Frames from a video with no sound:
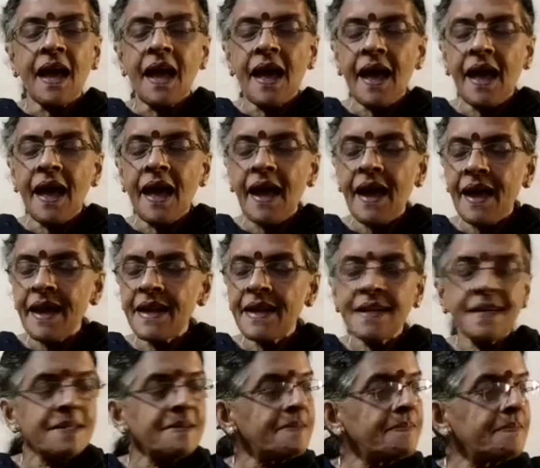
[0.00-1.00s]

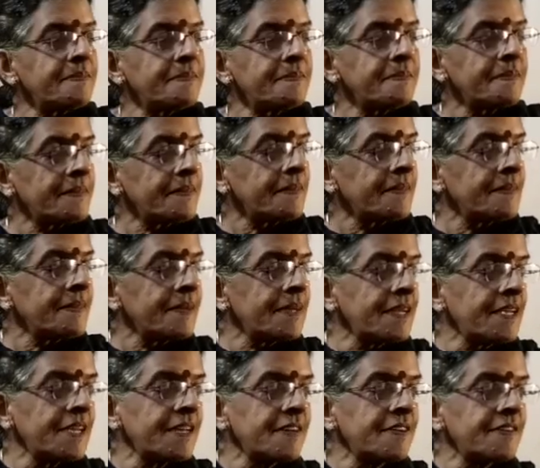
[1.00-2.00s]
and
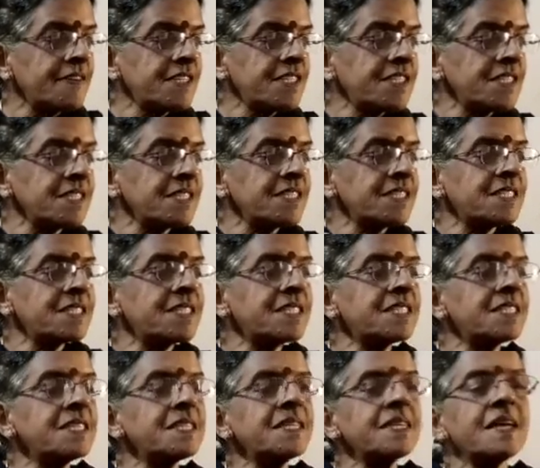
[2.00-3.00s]
here it
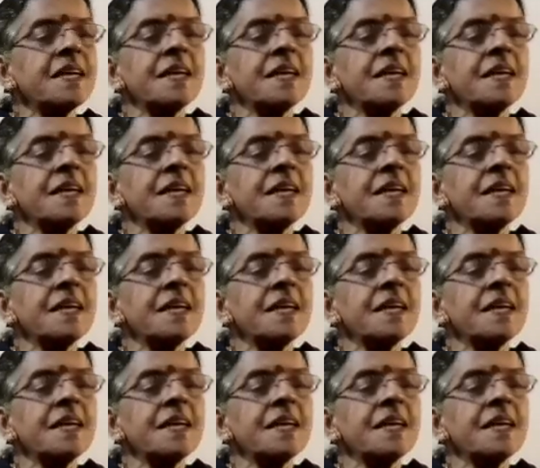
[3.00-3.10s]
is,